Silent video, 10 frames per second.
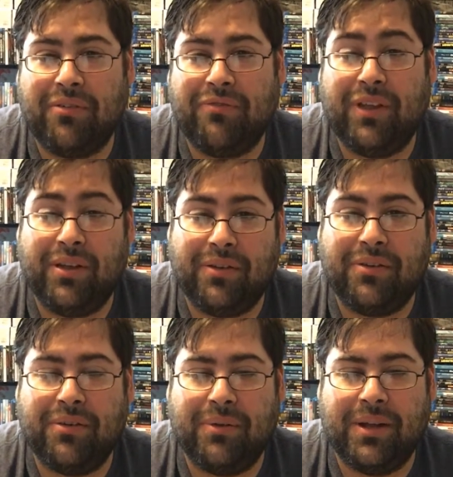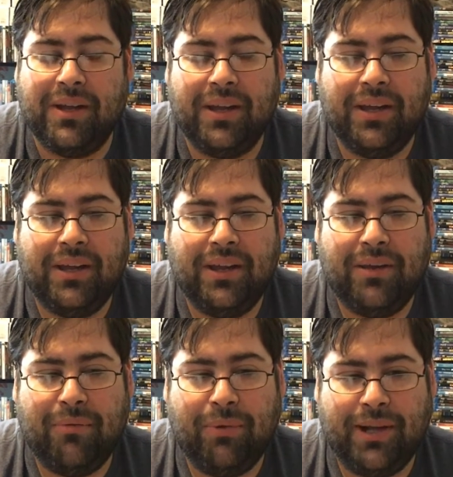feel to
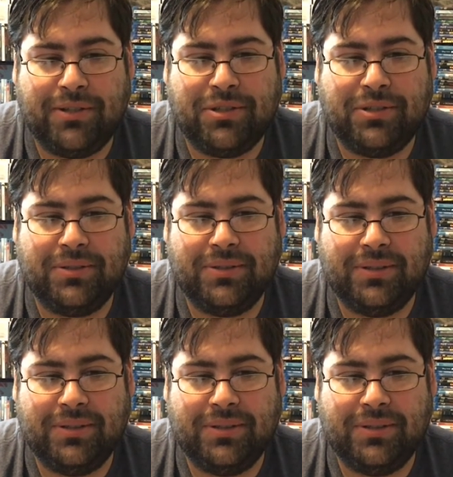it, which,